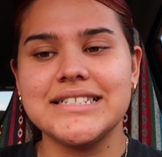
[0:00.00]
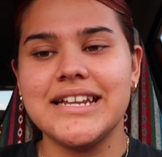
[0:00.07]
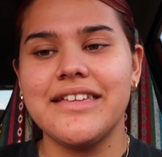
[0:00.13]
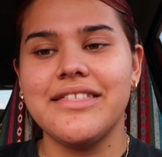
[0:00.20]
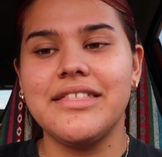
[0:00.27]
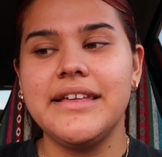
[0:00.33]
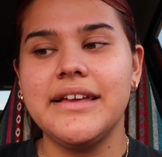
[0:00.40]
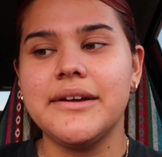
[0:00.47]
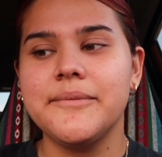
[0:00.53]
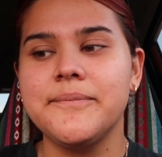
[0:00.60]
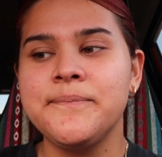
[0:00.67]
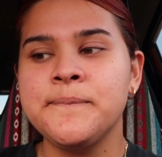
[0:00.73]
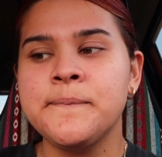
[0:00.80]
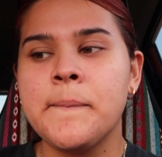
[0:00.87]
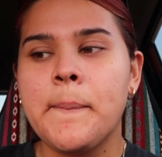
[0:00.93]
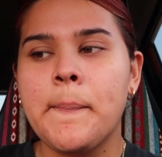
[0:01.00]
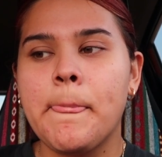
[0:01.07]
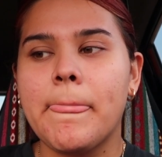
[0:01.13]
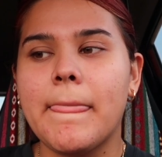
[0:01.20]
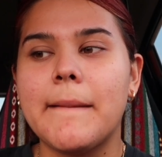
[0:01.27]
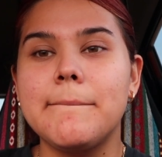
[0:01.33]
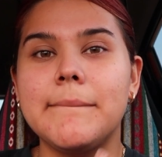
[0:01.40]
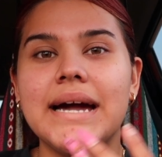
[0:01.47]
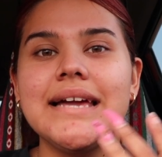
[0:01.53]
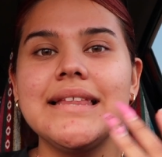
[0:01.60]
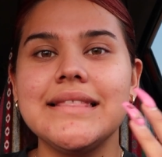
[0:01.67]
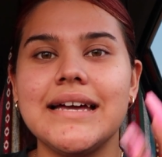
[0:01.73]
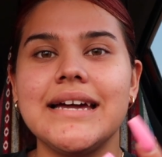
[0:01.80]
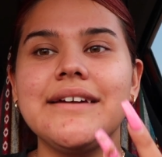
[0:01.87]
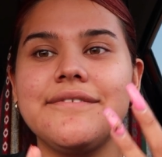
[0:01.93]
And I think my
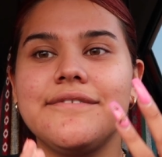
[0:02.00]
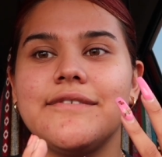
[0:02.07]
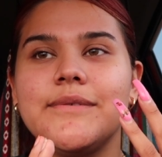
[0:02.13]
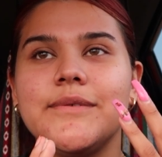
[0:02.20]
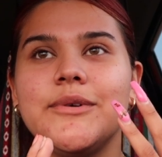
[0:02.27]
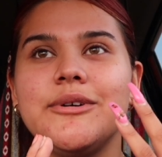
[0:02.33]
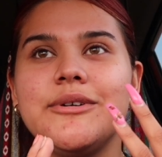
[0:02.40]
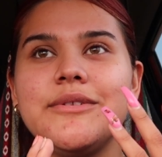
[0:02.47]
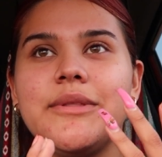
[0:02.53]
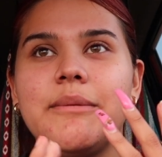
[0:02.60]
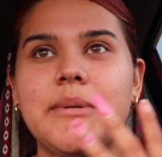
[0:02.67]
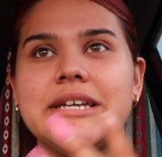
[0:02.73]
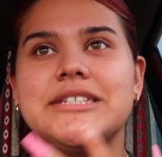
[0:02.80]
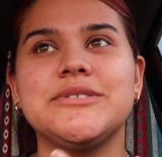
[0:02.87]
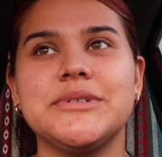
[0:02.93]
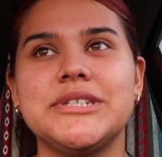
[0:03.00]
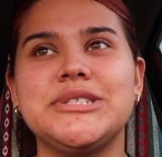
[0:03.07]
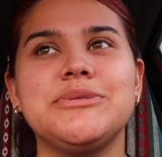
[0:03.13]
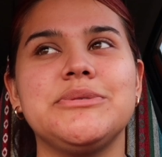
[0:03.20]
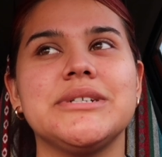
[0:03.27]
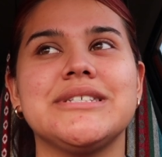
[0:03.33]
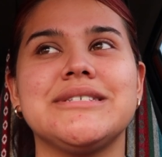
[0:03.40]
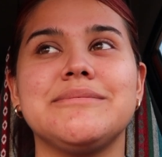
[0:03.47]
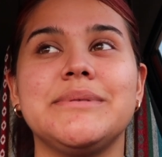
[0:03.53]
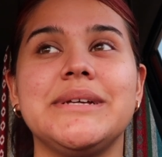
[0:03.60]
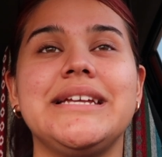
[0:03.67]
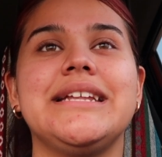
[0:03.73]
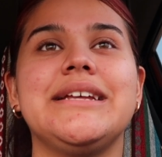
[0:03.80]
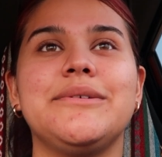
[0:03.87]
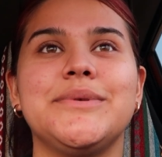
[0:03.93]
life, the best way to
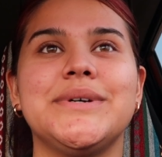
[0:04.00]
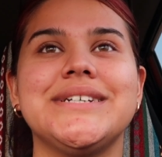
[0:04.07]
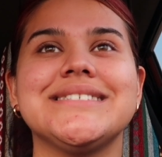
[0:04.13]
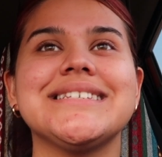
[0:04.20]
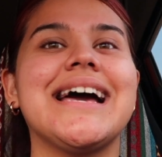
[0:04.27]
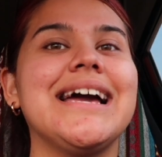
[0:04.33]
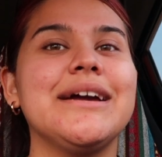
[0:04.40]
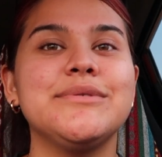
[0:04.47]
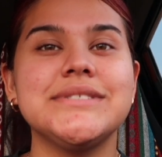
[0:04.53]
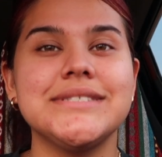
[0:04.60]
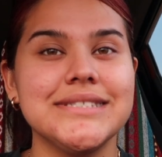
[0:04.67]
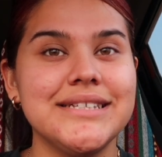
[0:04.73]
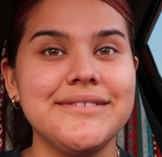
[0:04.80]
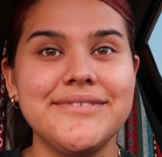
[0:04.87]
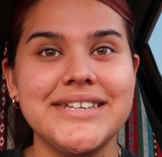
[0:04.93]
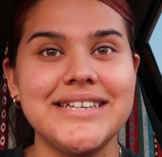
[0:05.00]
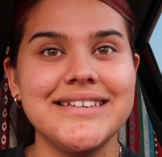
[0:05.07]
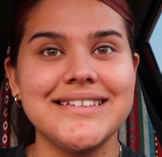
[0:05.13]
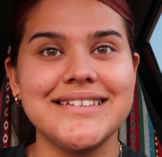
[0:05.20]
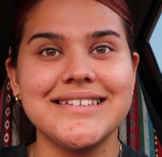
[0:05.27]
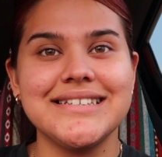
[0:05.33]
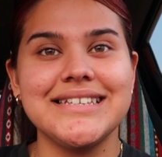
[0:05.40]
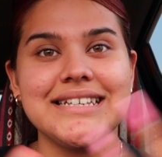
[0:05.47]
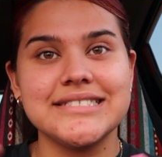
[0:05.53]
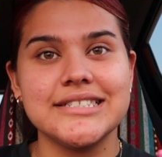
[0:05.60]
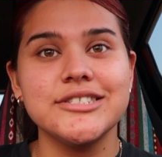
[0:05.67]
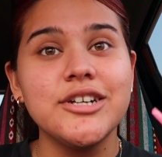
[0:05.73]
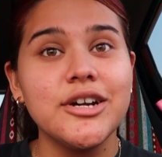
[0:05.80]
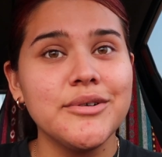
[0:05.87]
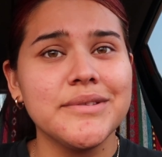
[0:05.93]
explain it was, I was living, yes,
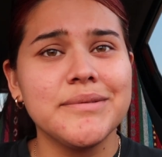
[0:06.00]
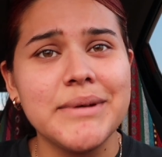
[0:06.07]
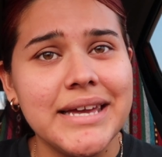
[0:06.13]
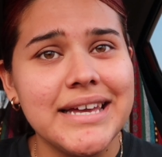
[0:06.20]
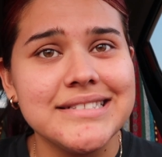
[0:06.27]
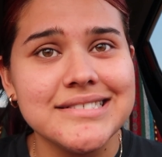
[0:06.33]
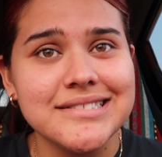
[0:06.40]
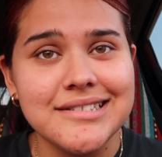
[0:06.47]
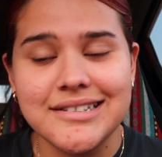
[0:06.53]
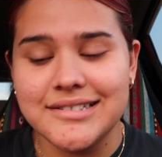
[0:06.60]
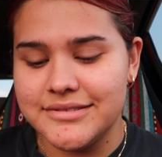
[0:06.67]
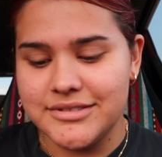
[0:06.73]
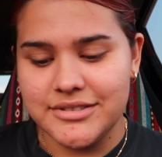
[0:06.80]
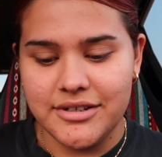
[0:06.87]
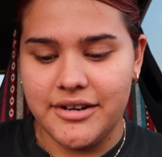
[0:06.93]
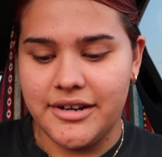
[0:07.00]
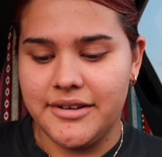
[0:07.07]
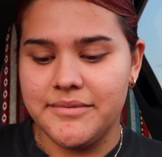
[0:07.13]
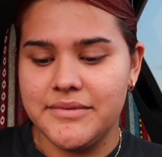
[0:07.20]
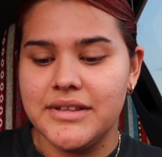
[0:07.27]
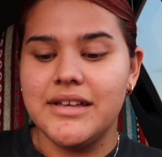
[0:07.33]
I talk with my hands a lot, sorry.